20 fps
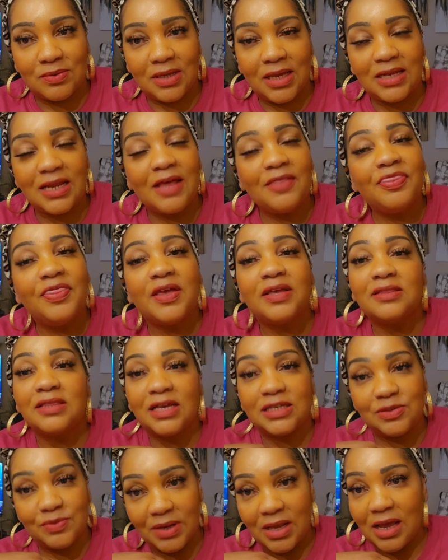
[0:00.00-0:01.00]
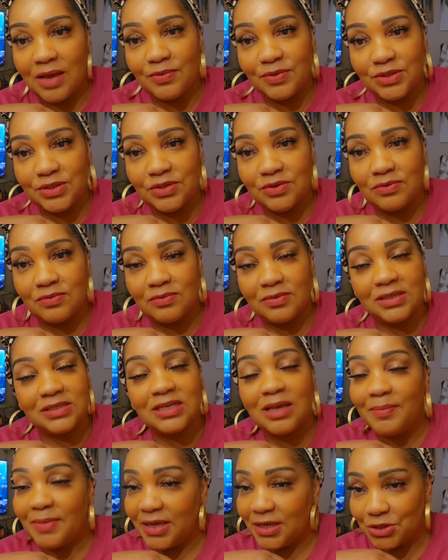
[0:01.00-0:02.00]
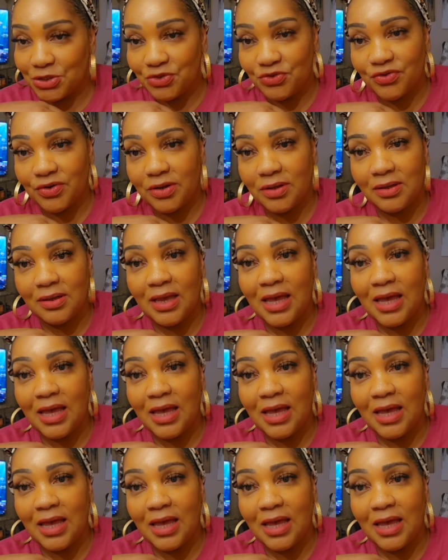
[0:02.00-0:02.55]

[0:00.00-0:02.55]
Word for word: And I think that's what I would do because I'm extra.